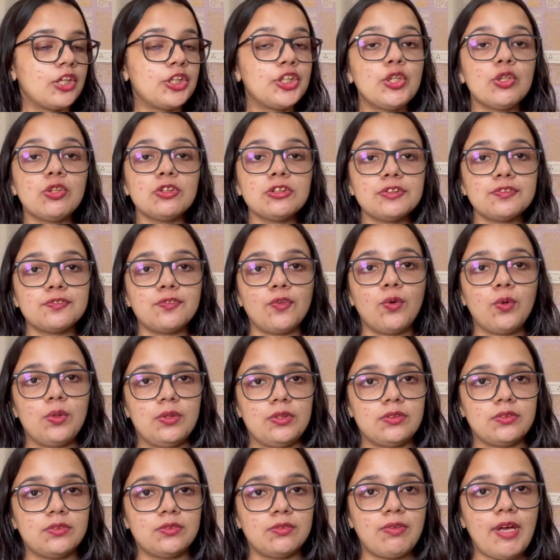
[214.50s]

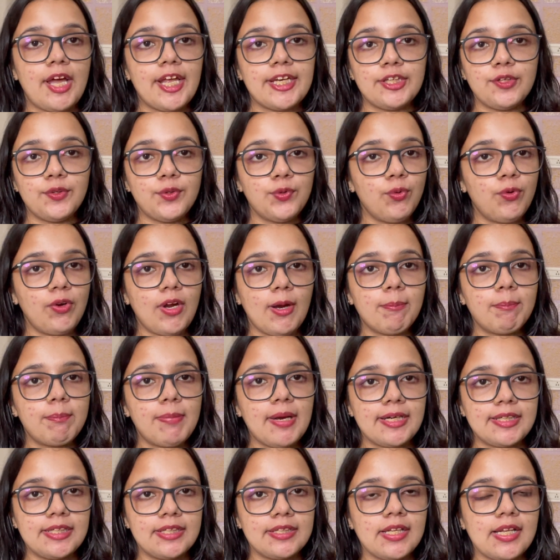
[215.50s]
useful when you do
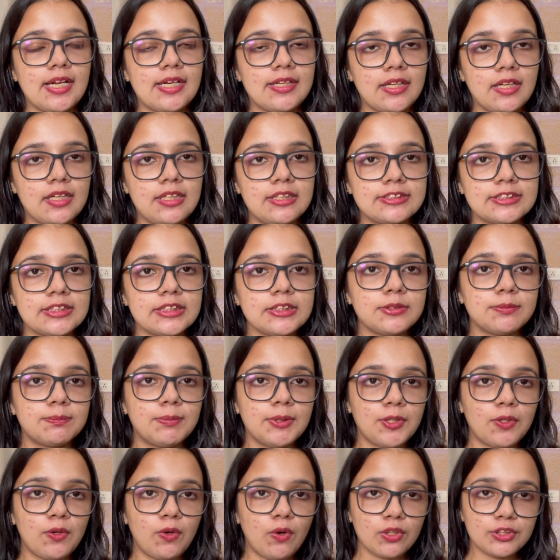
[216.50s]
competitor analysis
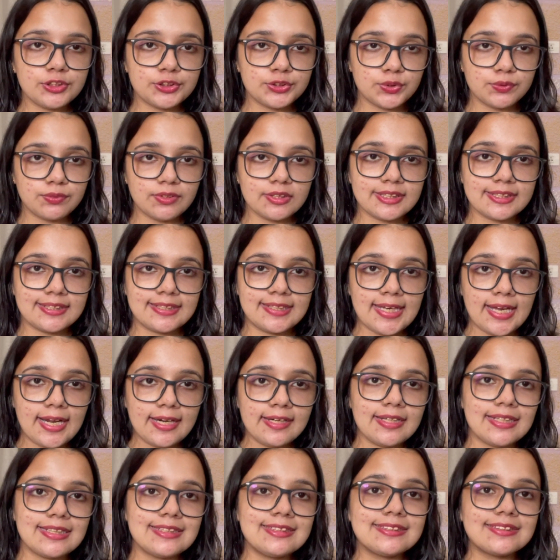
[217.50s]
because you will
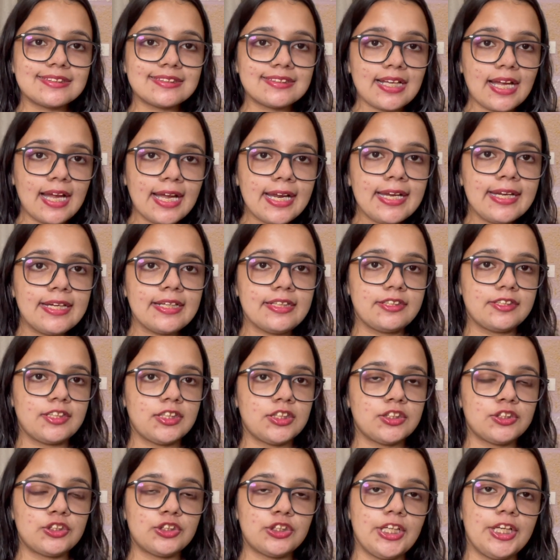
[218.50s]
get insight
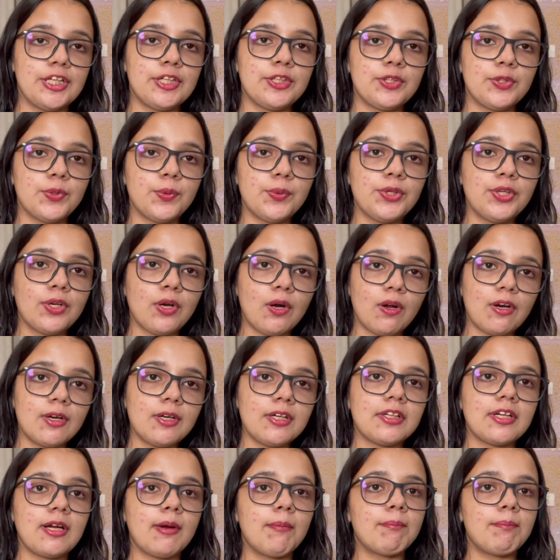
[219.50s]
into
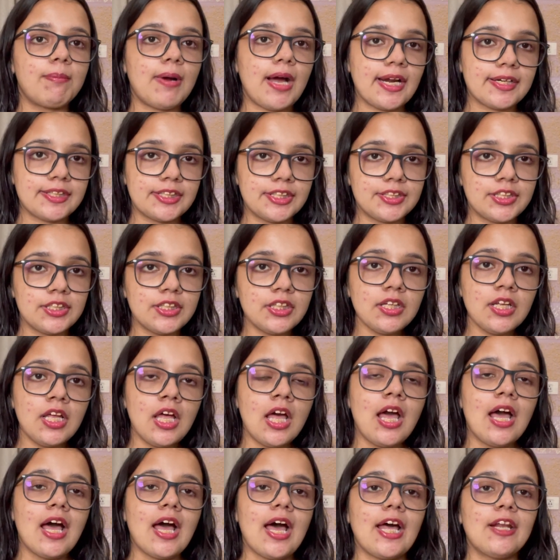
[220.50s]
your competitor
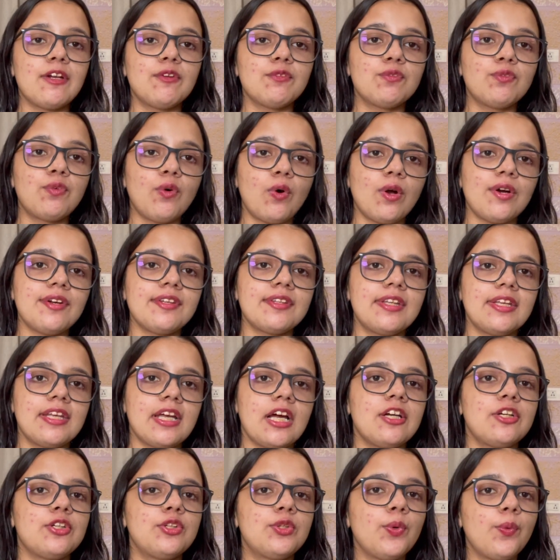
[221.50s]
and what they
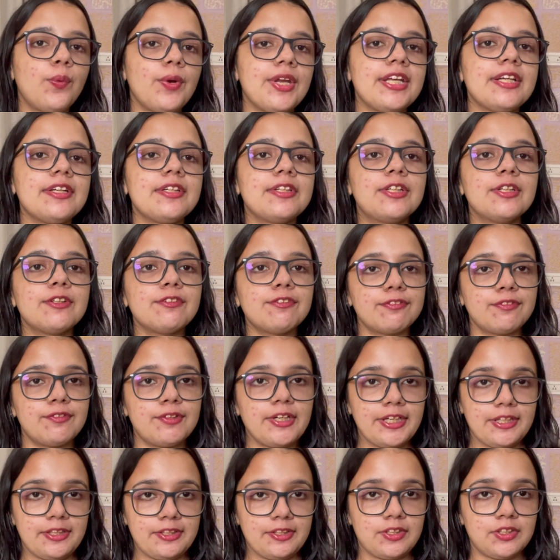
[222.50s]
are doing
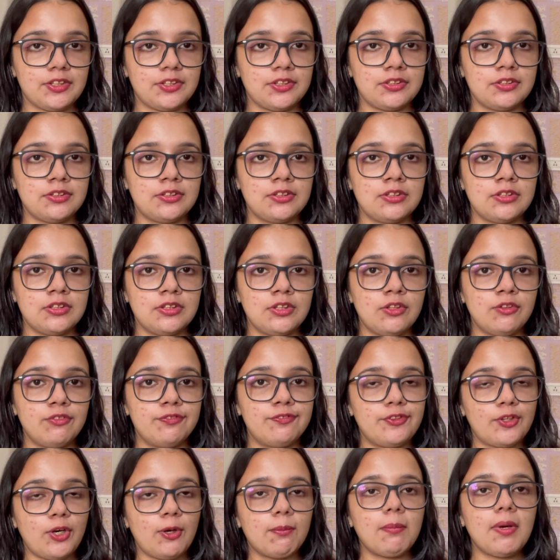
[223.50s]
different
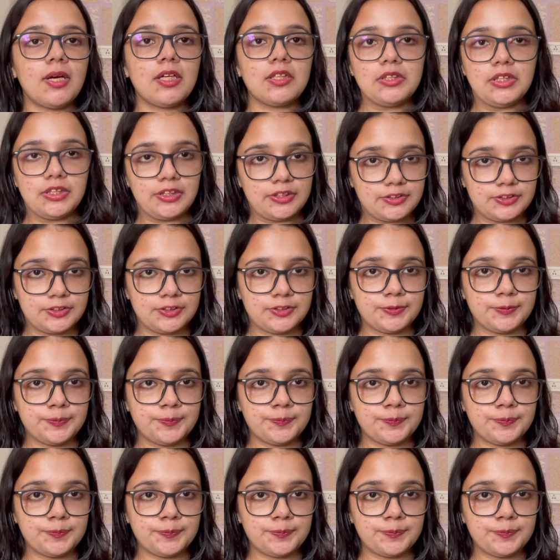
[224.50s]
from others